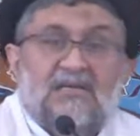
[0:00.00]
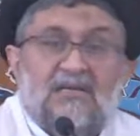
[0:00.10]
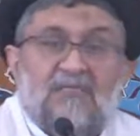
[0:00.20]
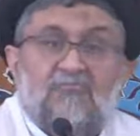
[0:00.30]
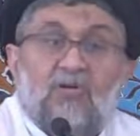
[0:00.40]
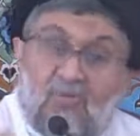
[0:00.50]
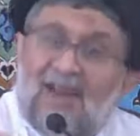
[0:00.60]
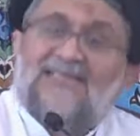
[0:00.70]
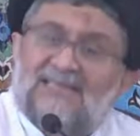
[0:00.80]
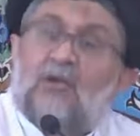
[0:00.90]

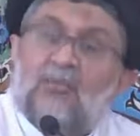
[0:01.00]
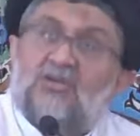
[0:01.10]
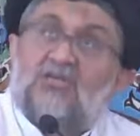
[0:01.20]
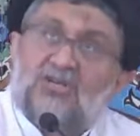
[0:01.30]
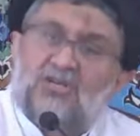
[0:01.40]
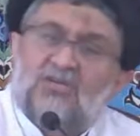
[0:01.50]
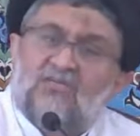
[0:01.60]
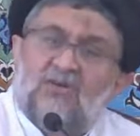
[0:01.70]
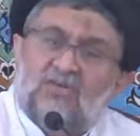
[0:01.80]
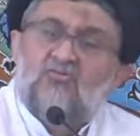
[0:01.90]
provides an opportunity
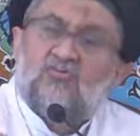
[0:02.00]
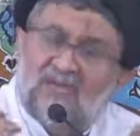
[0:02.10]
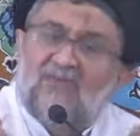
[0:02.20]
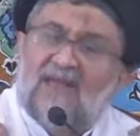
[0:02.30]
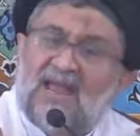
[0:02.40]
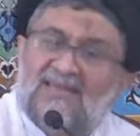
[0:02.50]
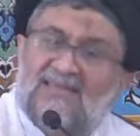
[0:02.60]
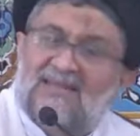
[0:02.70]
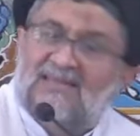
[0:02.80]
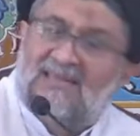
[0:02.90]
for you to reflect
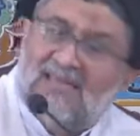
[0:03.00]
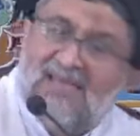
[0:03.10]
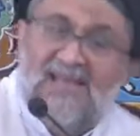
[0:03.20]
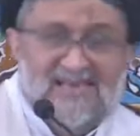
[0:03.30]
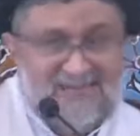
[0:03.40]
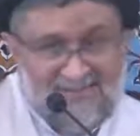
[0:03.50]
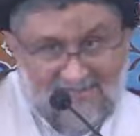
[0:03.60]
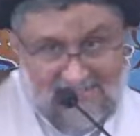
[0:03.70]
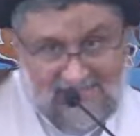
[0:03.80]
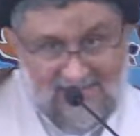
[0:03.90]
and think
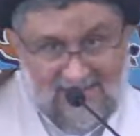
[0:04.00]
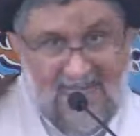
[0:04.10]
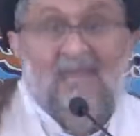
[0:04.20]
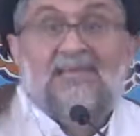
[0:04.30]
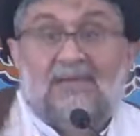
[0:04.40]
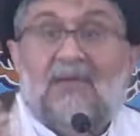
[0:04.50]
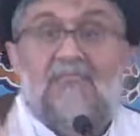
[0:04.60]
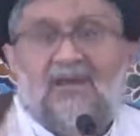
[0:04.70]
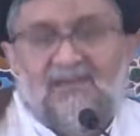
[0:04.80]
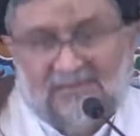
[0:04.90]
and
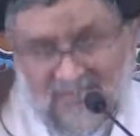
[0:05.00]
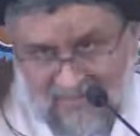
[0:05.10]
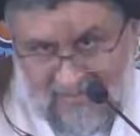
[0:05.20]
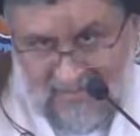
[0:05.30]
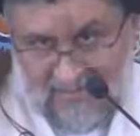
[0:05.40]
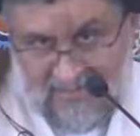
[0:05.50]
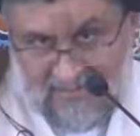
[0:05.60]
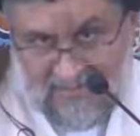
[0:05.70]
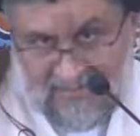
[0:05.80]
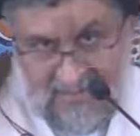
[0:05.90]
remember Allah.
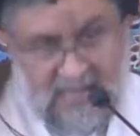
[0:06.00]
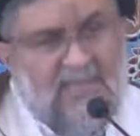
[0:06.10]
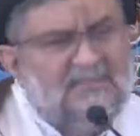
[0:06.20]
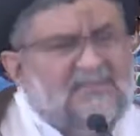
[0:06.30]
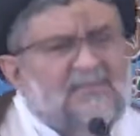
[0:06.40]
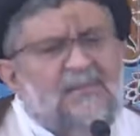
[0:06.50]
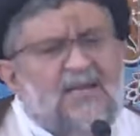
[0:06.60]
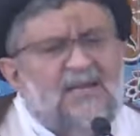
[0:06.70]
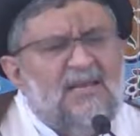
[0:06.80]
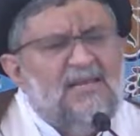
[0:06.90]
And
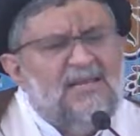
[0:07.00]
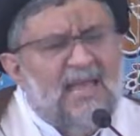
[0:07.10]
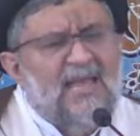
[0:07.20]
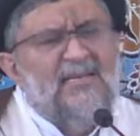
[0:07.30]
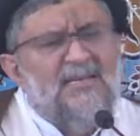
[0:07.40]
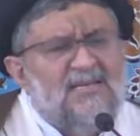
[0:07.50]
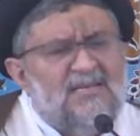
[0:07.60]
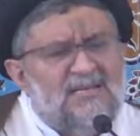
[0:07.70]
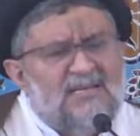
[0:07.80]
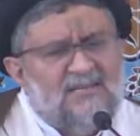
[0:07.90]
similarly, in any
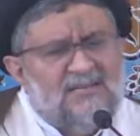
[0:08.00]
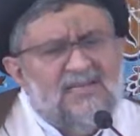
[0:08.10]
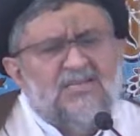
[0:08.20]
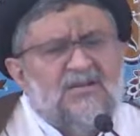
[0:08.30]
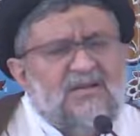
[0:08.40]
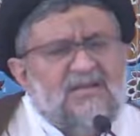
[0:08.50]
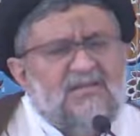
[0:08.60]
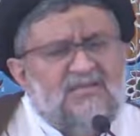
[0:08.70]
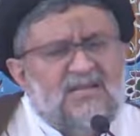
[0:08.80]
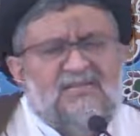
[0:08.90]
natural
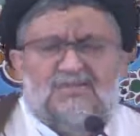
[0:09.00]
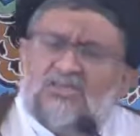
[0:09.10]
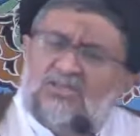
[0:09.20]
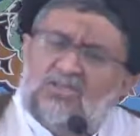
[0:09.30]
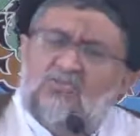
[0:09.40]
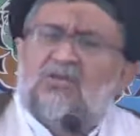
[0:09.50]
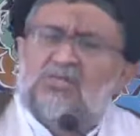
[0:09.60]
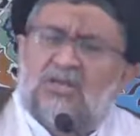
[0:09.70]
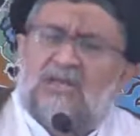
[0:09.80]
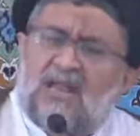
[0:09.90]
disaster
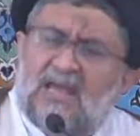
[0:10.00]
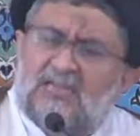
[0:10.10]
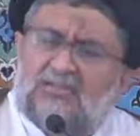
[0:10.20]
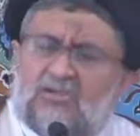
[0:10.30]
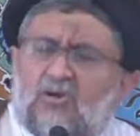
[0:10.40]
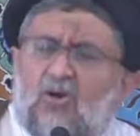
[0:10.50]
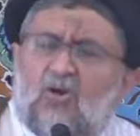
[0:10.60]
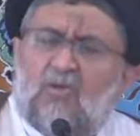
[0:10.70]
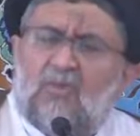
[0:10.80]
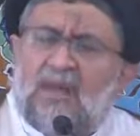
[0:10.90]
situation like a
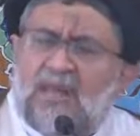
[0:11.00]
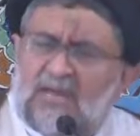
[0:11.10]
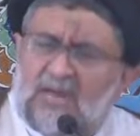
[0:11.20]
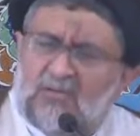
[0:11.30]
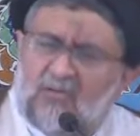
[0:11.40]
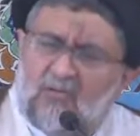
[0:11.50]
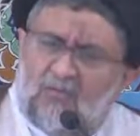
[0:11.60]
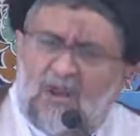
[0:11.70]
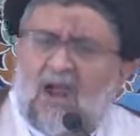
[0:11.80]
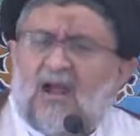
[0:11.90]
storm, like, I don't know,
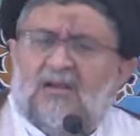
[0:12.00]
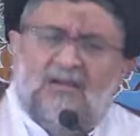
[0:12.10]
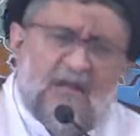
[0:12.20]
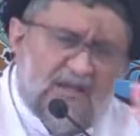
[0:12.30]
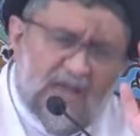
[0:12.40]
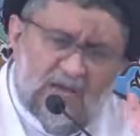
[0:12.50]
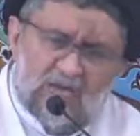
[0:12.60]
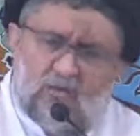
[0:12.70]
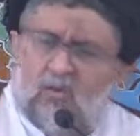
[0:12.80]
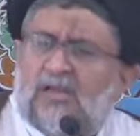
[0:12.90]
flood, like
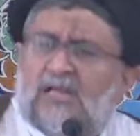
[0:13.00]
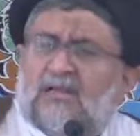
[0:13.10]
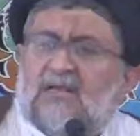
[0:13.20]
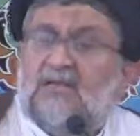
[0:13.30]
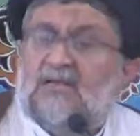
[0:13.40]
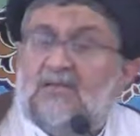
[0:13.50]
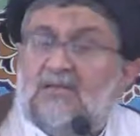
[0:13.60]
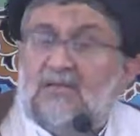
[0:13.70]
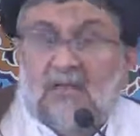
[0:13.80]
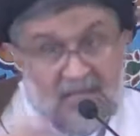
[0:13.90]
earthquake,
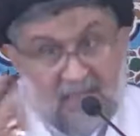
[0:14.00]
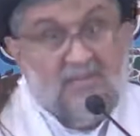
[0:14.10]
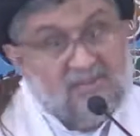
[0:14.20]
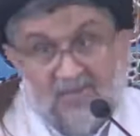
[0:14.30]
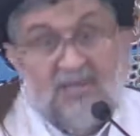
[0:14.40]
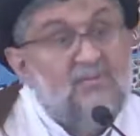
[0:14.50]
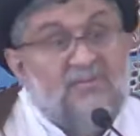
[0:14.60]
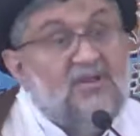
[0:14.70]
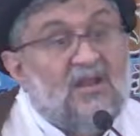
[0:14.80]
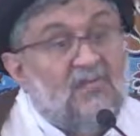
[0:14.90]
again the same
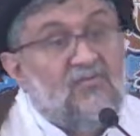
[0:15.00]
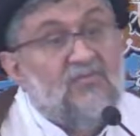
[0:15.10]
Salat of